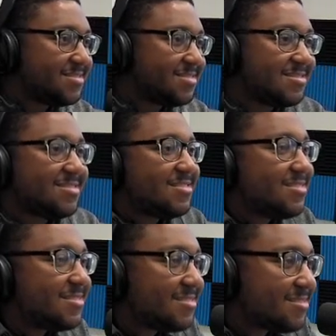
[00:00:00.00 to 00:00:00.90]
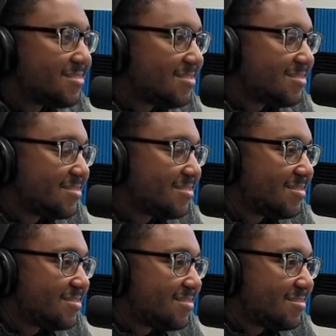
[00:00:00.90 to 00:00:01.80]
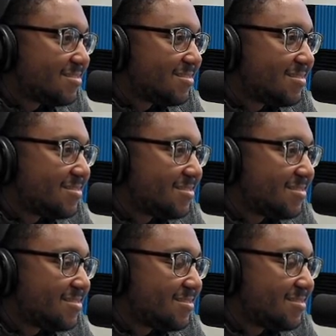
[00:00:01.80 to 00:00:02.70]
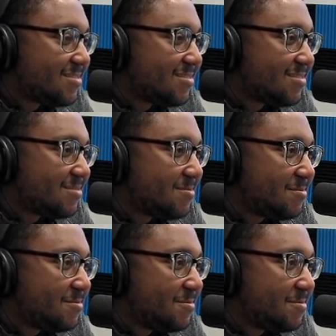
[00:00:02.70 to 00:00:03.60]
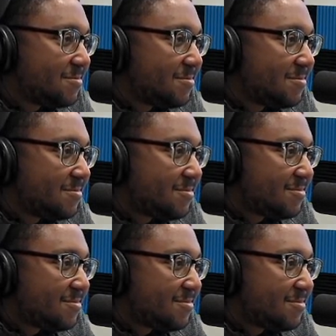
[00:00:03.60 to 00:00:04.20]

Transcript: (silent)